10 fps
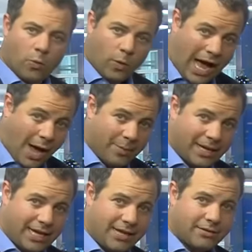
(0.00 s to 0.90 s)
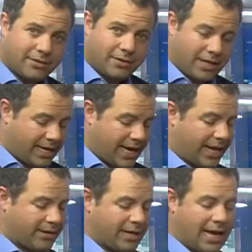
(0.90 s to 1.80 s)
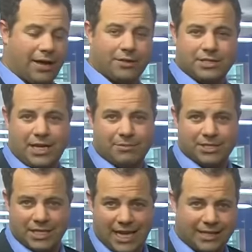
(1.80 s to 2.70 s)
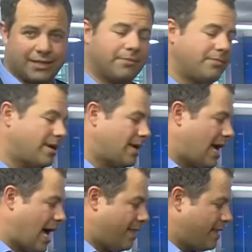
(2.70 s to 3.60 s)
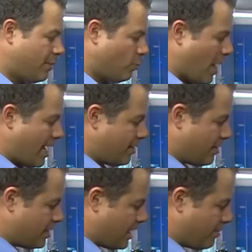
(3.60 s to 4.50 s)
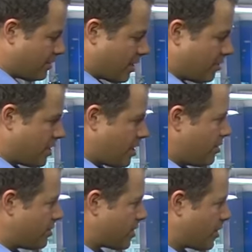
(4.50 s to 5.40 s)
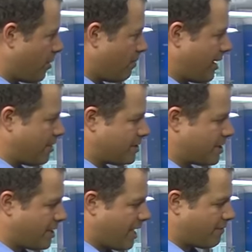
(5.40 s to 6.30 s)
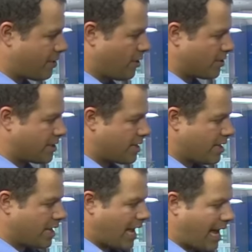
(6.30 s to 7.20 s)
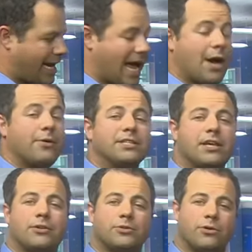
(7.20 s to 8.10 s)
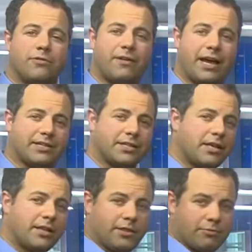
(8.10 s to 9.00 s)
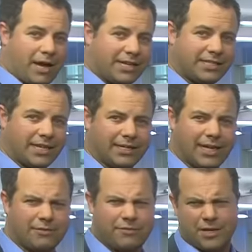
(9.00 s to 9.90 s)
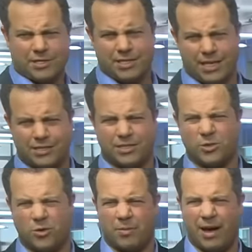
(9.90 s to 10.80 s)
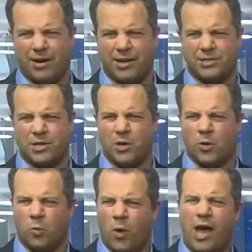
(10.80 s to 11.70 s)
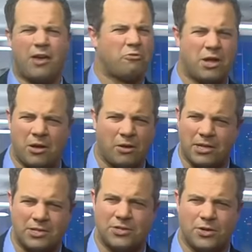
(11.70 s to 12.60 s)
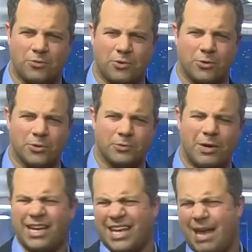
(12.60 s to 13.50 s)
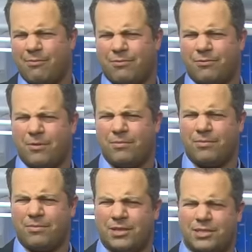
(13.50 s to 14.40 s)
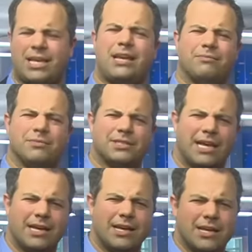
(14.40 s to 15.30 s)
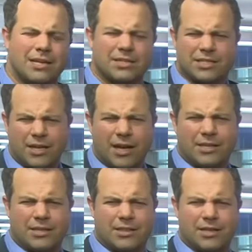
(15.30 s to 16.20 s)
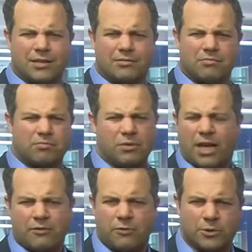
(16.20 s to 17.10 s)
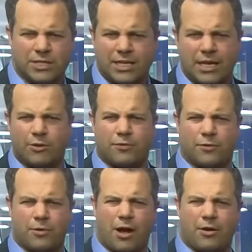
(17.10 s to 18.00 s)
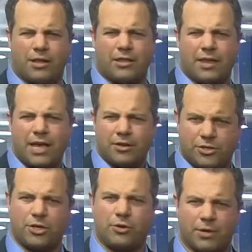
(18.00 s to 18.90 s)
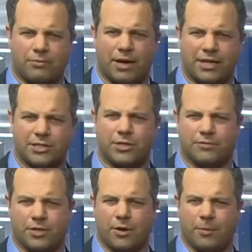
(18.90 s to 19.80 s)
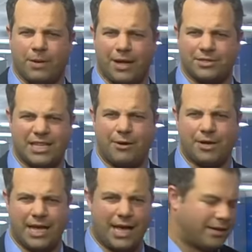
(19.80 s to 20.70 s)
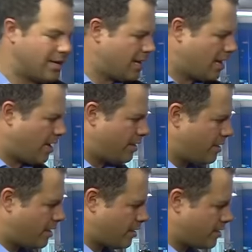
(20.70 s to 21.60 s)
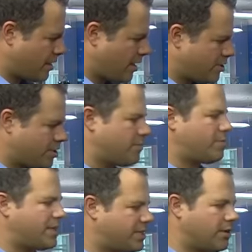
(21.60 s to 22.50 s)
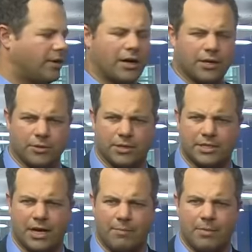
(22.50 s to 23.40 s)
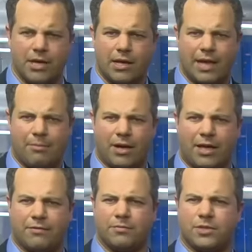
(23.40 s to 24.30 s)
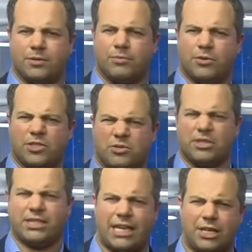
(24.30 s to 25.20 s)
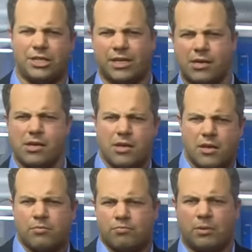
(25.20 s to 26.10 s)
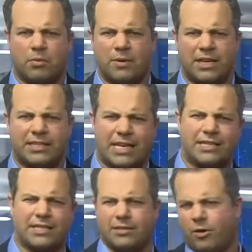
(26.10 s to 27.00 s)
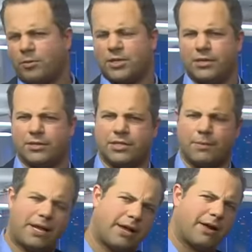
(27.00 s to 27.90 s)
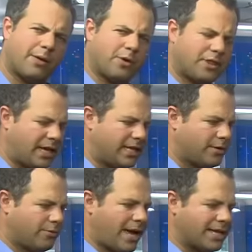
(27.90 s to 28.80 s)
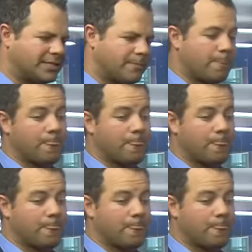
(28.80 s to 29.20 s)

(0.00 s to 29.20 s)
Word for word: how many they get, how the teams select them, and then when the teams are going to use the compounds they've got and how it's going to affect the racing. Now, the first thing to talk about is why have we got these new rules? Well, it came from the teams. They decided that, like Force India or Ferrari, that they do with running softer compounds now and again, and that the tyres shouldn't be so hard all the time. That might give them some more strategic probabilities and options to play around with in the race.